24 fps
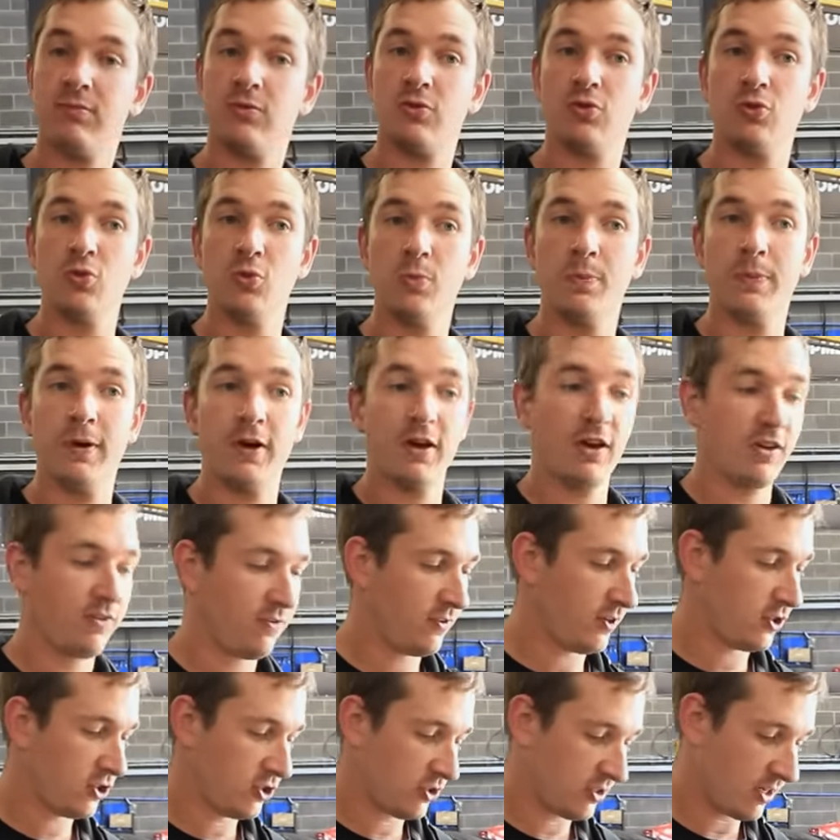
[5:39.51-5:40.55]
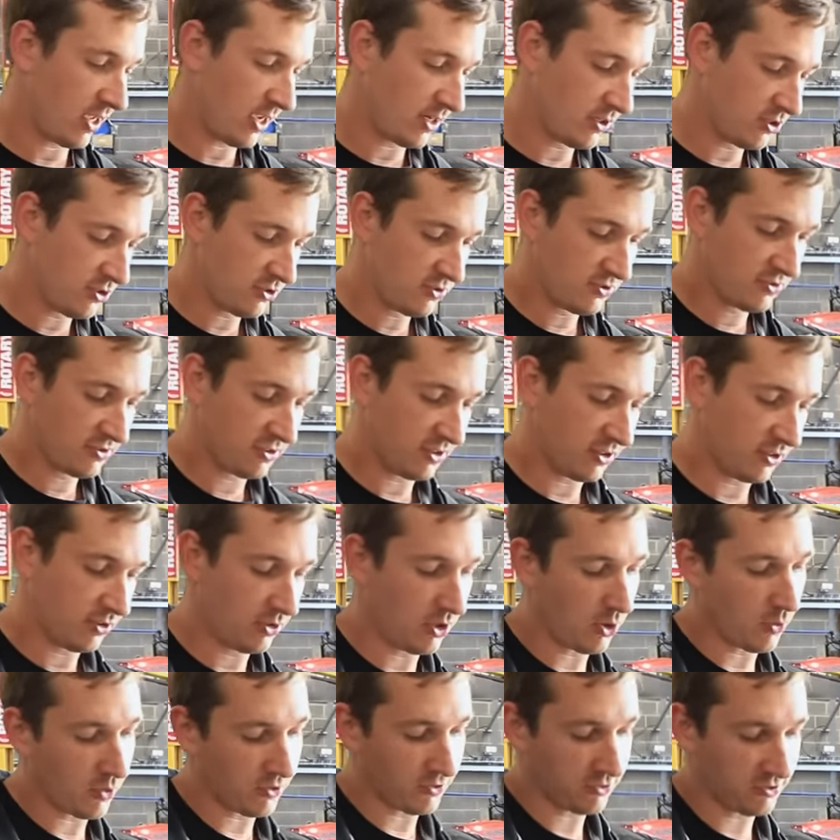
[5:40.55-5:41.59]
super efficient engines that are
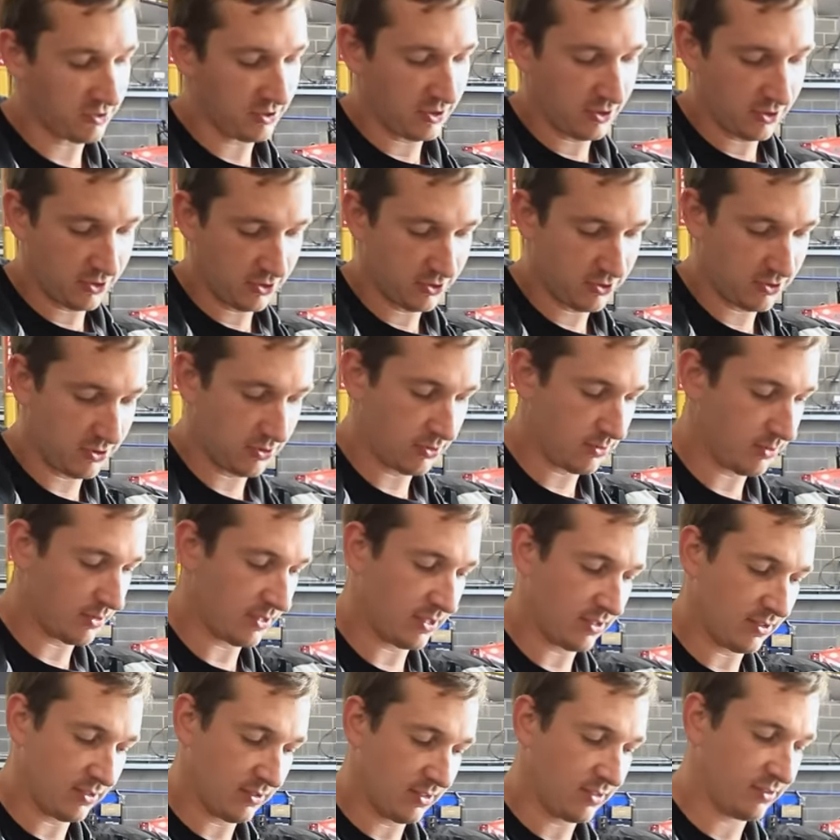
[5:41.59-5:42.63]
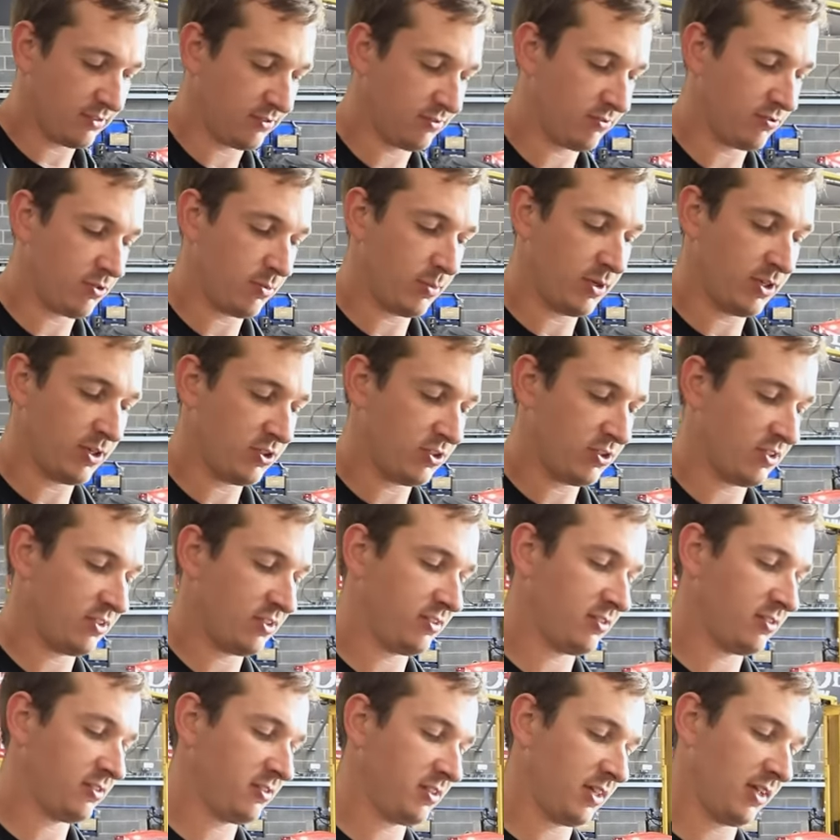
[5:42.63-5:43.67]
low on CO2 and all this rubbish to
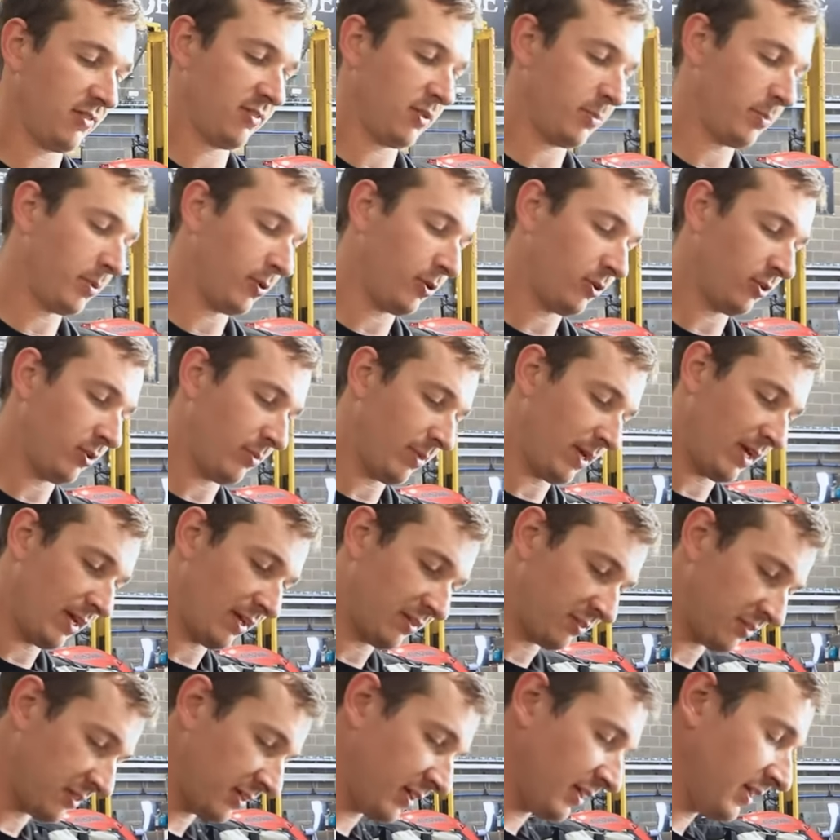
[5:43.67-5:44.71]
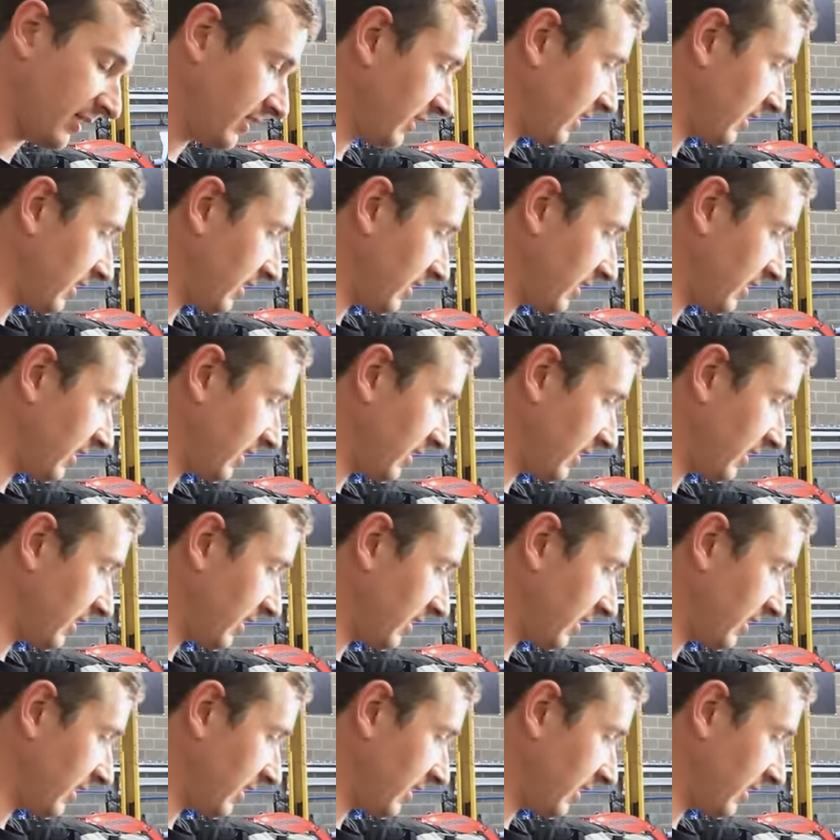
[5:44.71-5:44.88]
save the polar bears.